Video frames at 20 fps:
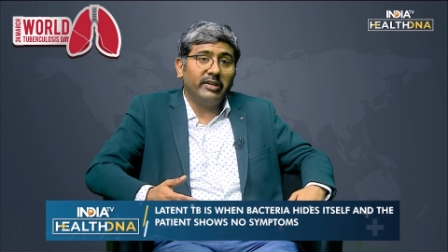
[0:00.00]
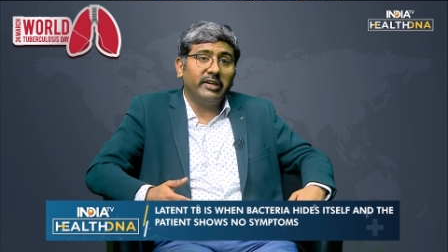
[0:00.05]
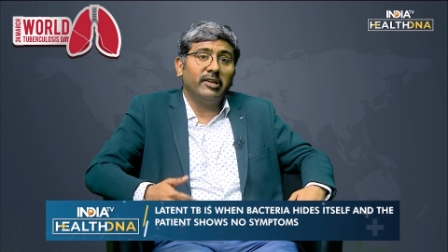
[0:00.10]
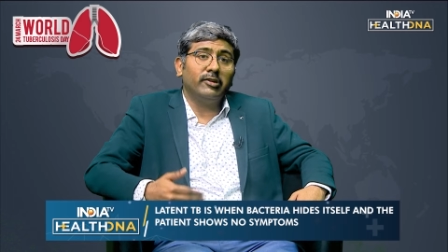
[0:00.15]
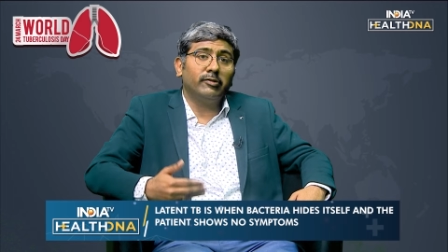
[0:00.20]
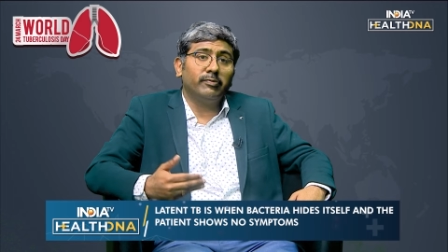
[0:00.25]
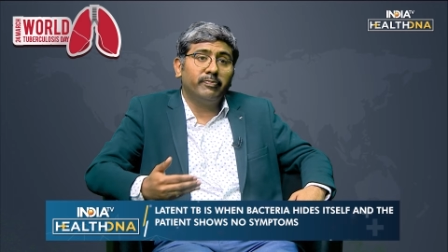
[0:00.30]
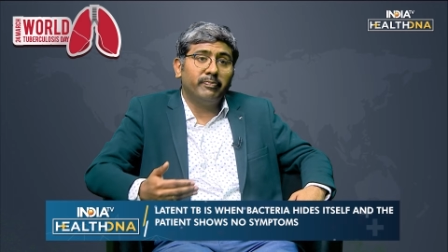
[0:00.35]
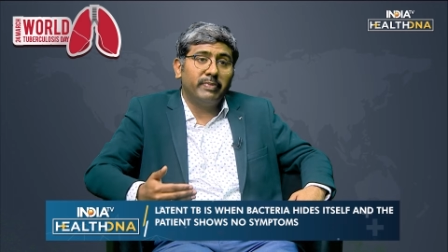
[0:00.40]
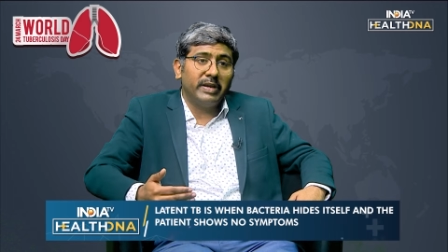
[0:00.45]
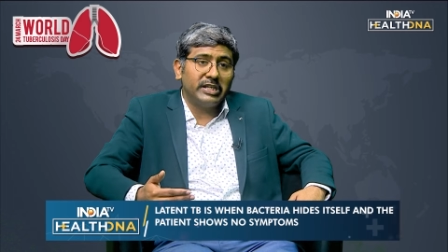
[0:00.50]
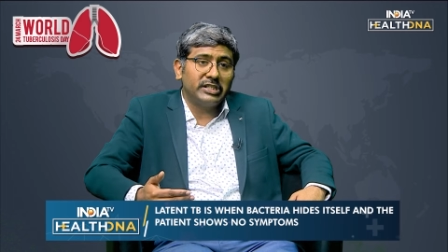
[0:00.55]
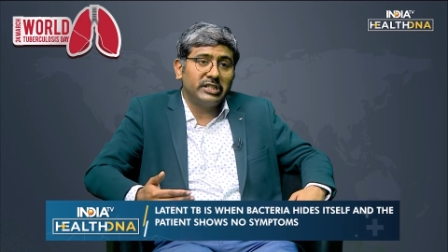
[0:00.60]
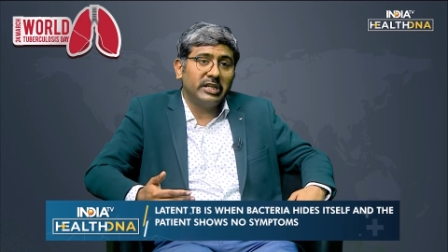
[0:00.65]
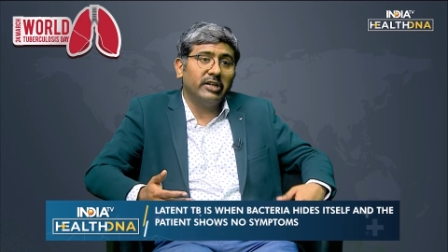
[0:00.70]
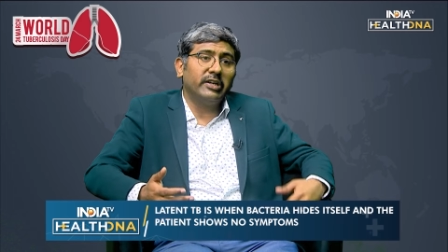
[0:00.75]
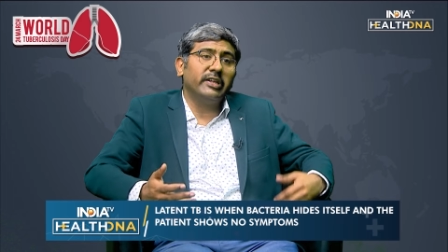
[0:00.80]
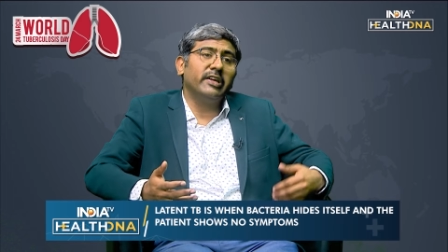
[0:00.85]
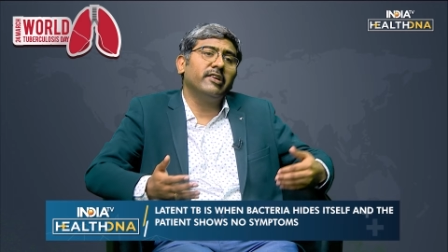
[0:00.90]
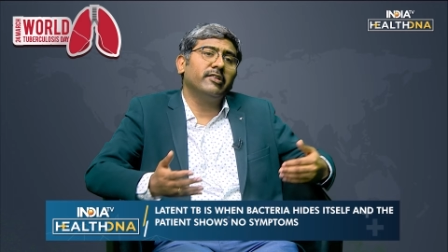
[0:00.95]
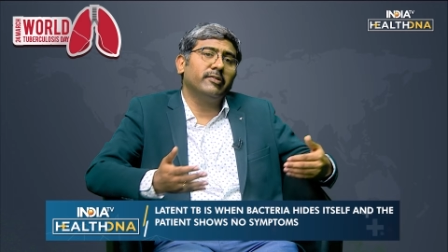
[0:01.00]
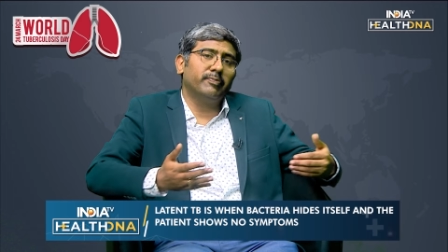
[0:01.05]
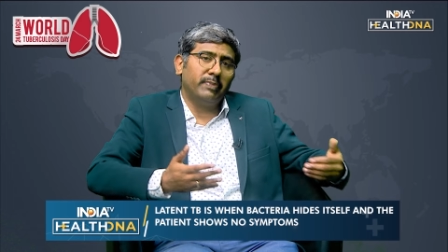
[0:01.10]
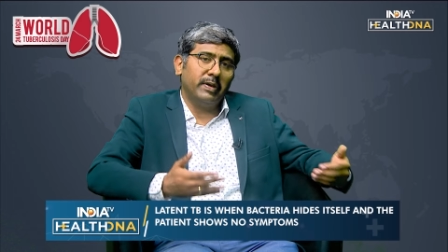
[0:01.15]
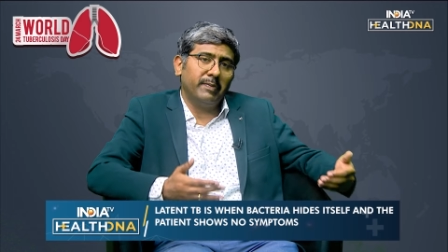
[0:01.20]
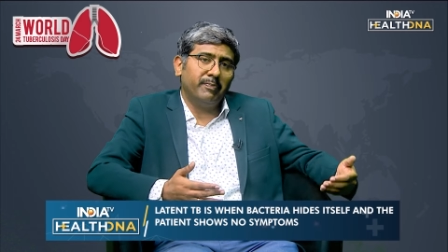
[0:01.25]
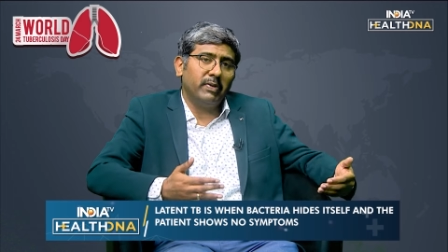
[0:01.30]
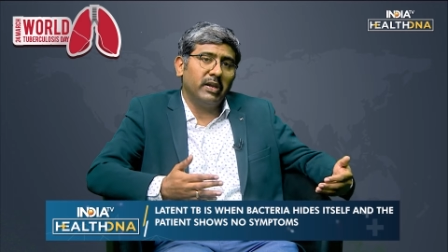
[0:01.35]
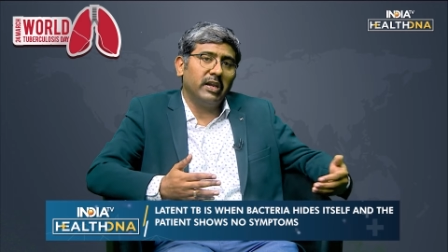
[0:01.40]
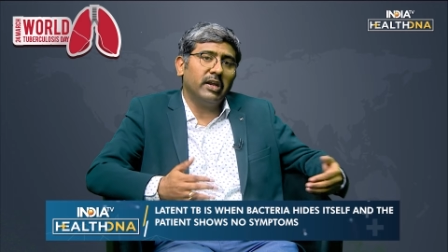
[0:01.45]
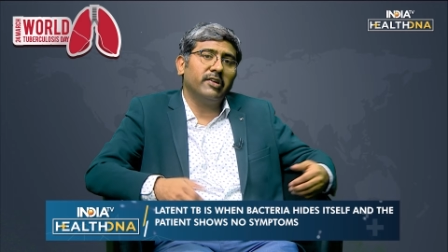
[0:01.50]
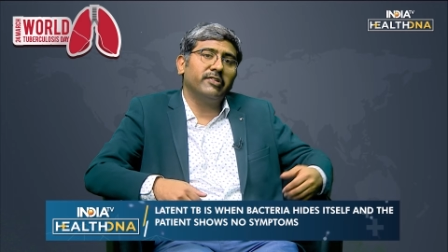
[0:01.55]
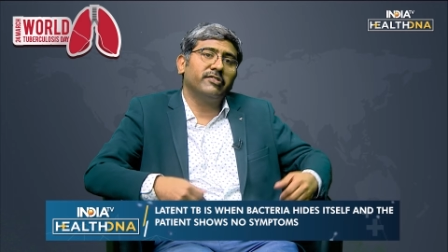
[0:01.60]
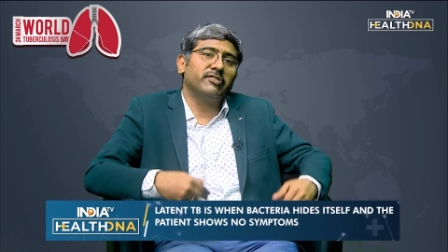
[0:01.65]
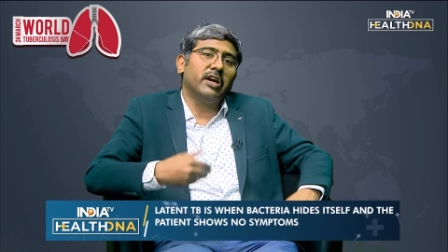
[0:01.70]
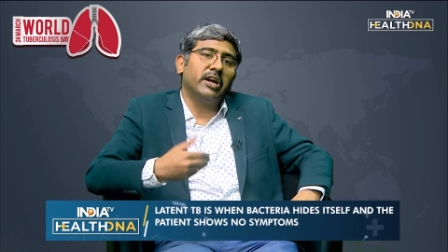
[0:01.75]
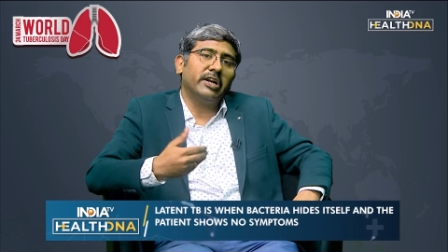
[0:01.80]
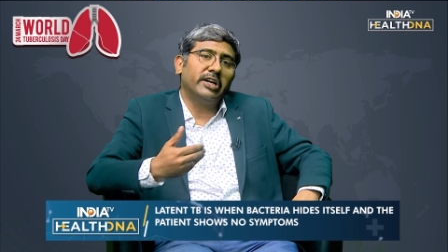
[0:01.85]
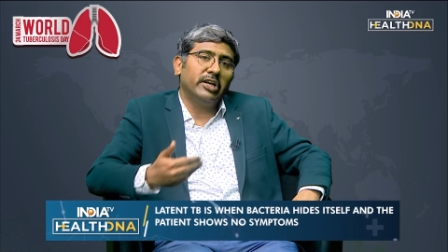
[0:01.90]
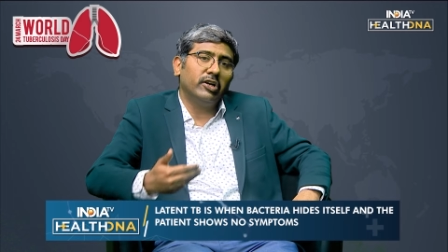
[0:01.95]
these patient, these people are
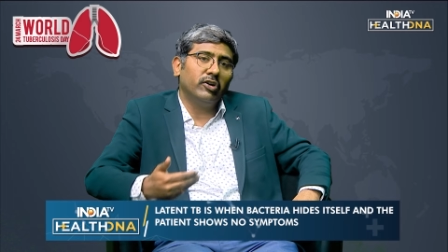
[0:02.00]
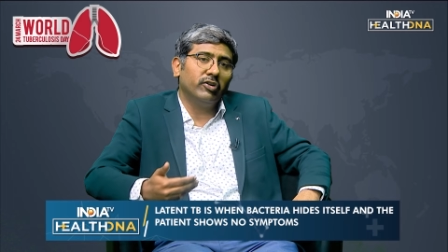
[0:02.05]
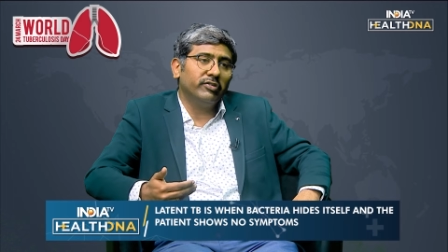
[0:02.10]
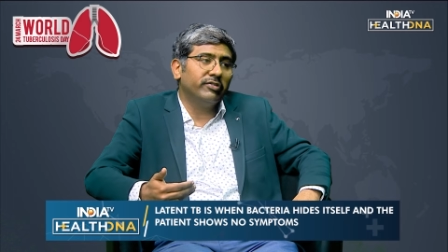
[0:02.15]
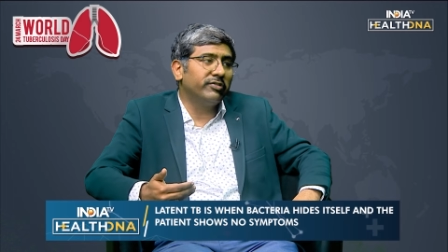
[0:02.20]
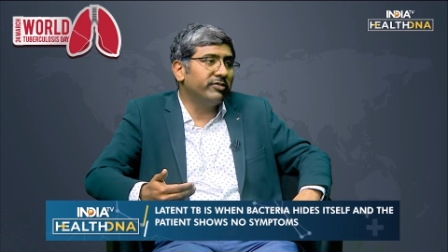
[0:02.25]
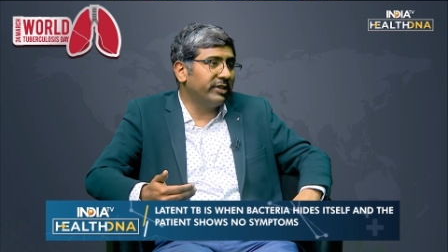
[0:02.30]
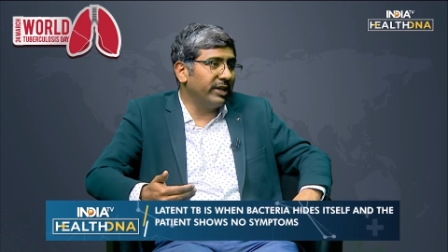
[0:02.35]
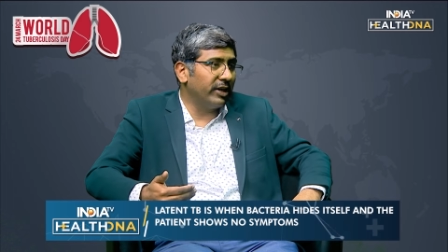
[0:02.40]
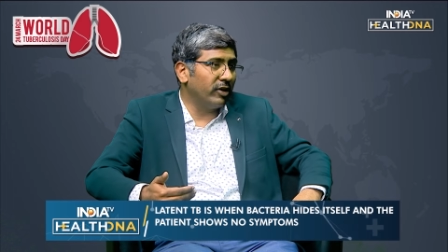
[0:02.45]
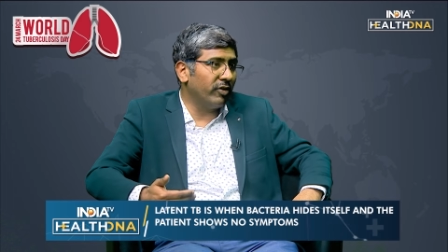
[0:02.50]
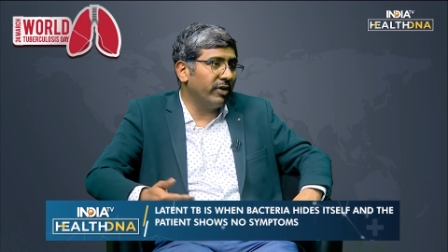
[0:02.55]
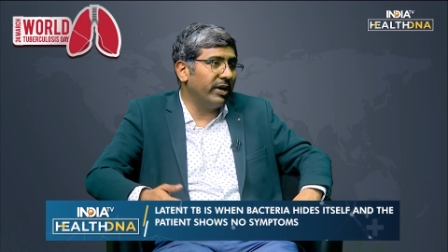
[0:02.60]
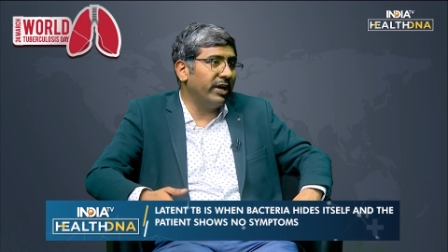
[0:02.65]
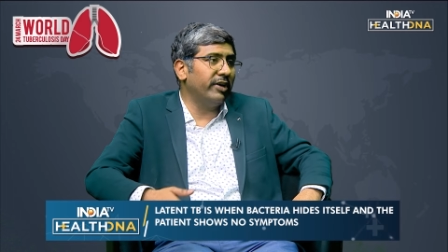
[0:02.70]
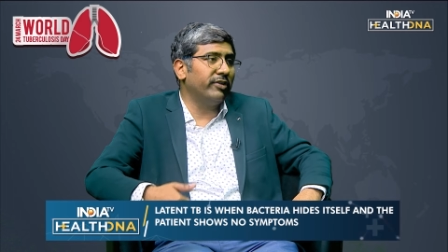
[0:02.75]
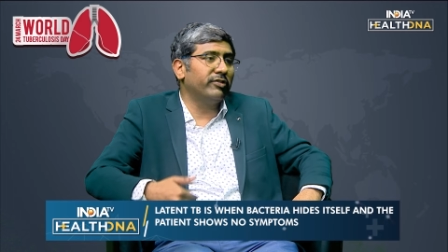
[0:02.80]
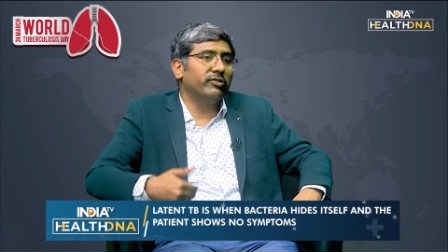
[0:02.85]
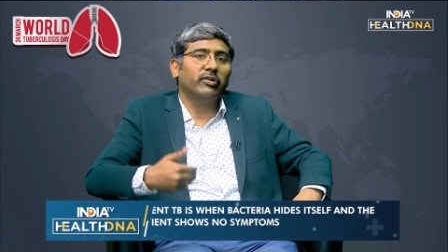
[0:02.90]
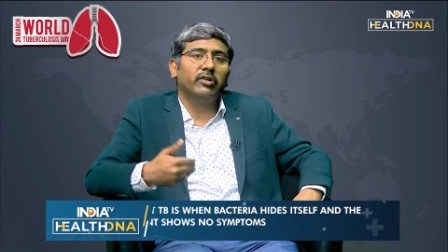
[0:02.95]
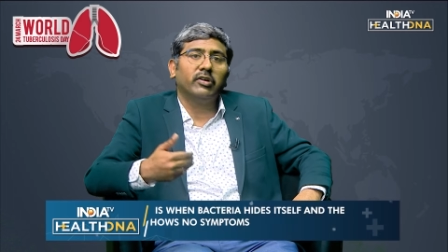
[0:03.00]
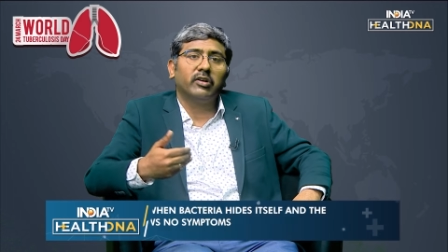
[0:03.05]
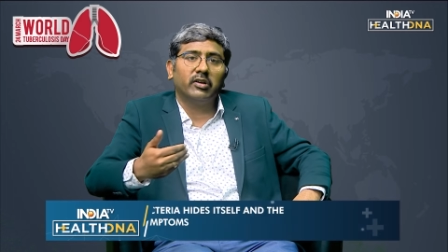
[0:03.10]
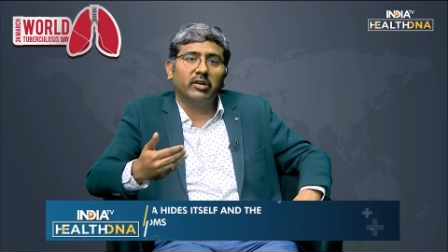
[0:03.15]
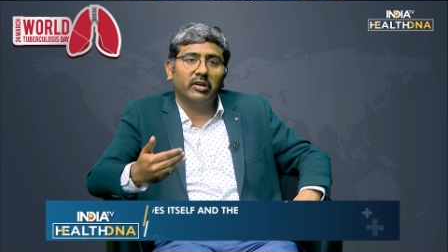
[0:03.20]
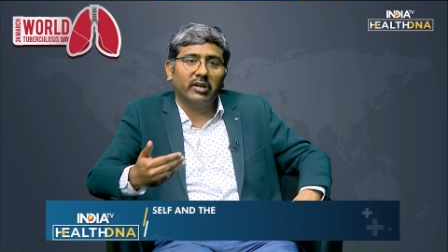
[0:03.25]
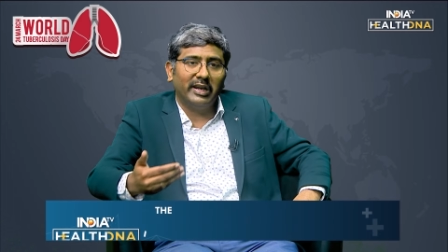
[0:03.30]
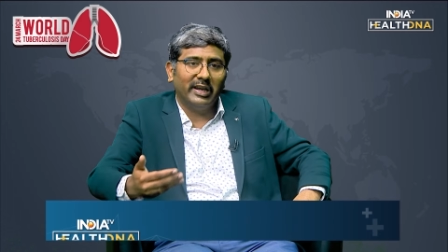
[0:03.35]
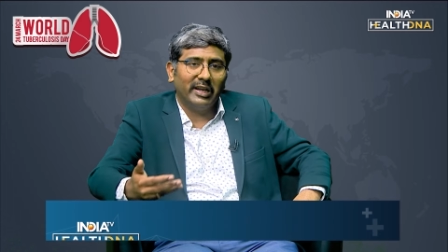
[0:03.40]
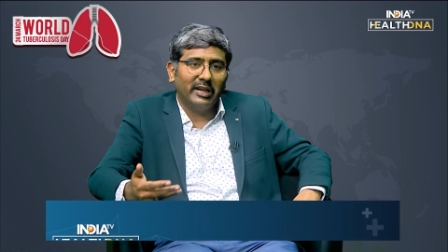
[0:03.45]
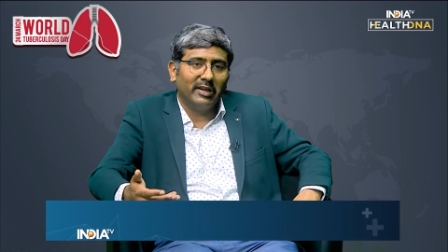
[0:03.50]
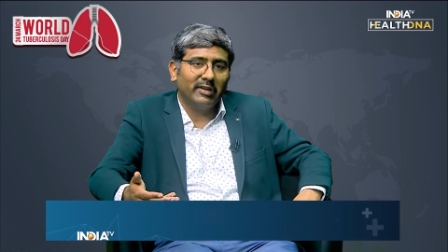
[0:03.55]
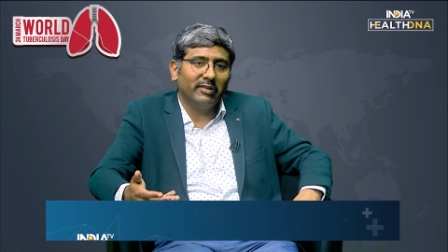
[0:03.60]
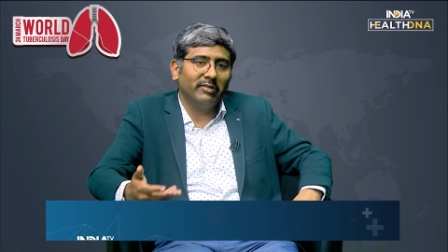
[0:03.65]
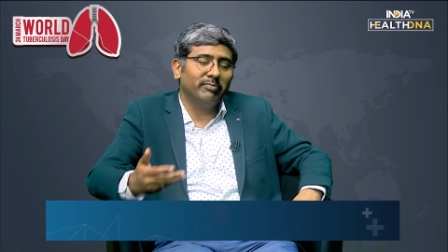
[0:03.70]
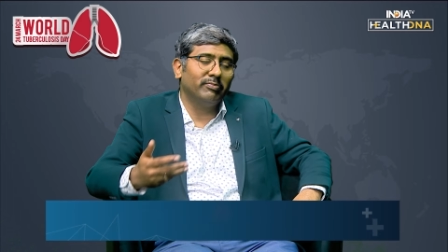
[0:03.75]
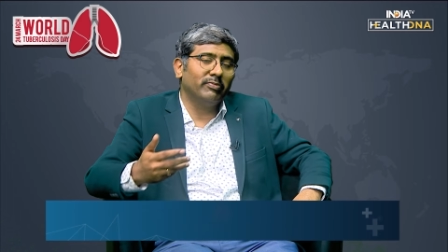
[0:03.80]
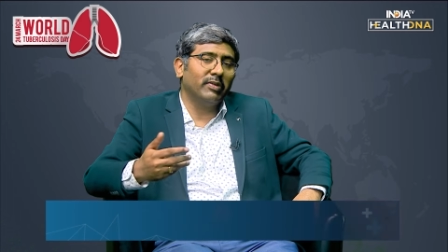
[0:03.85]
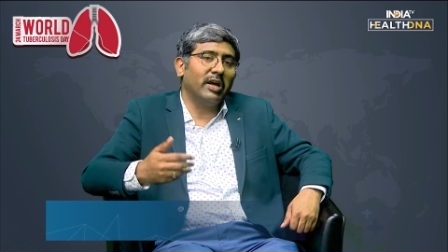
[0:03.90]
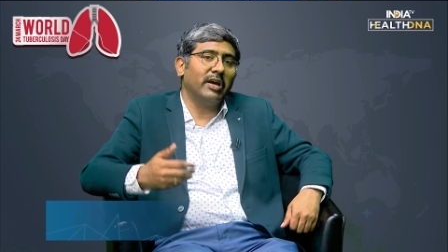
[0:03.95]
started on steroids or uh, uh,